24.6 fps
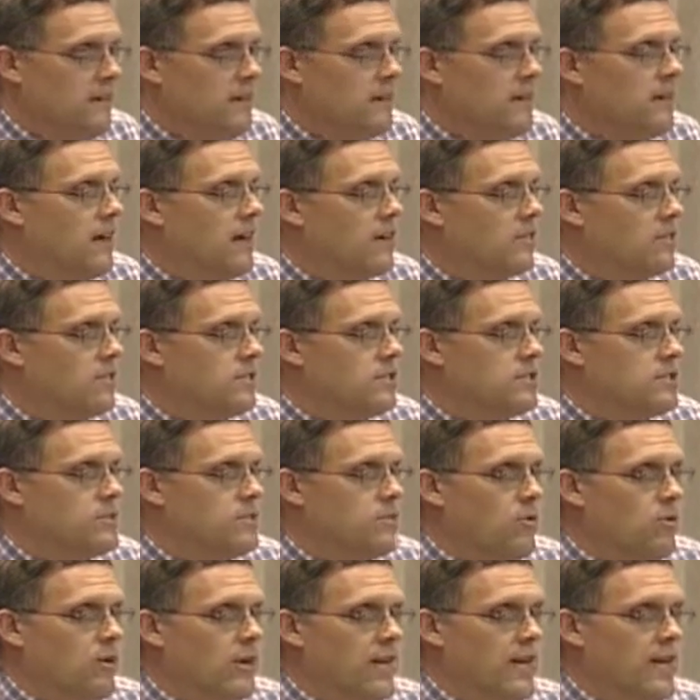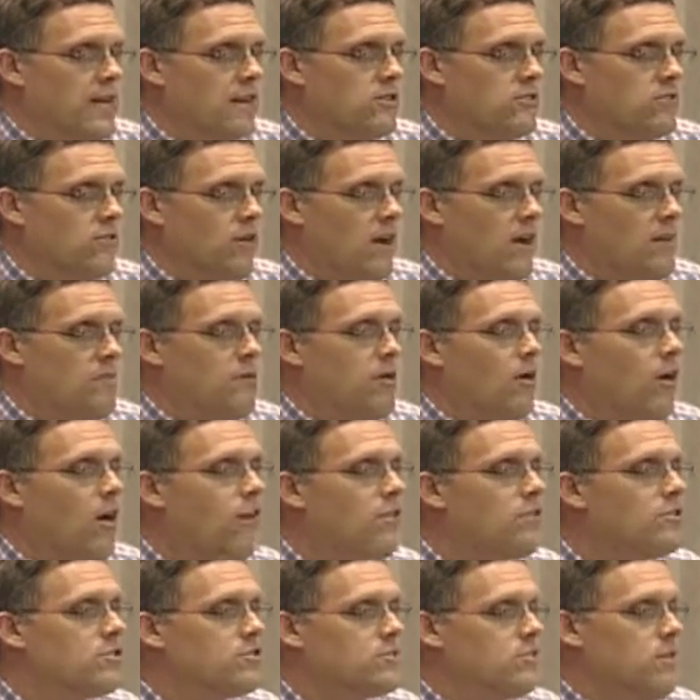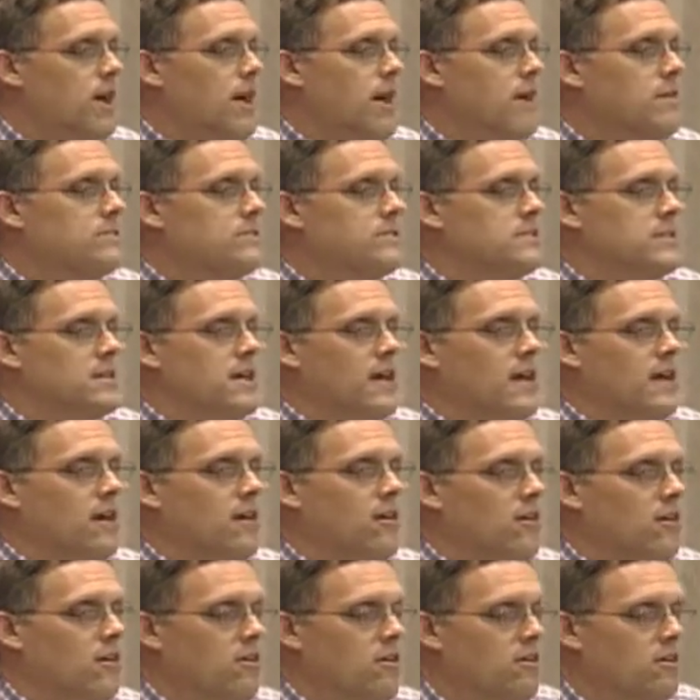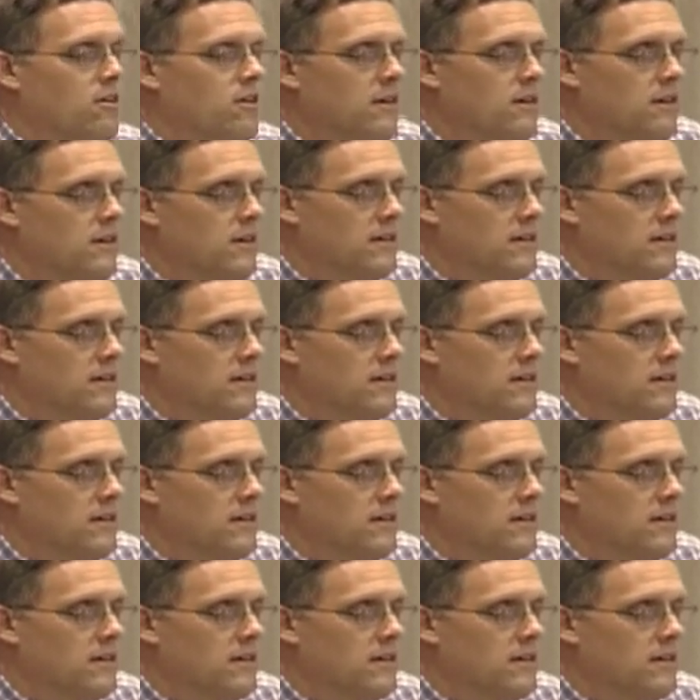Not only the Spokane tribe, but all the tribes that are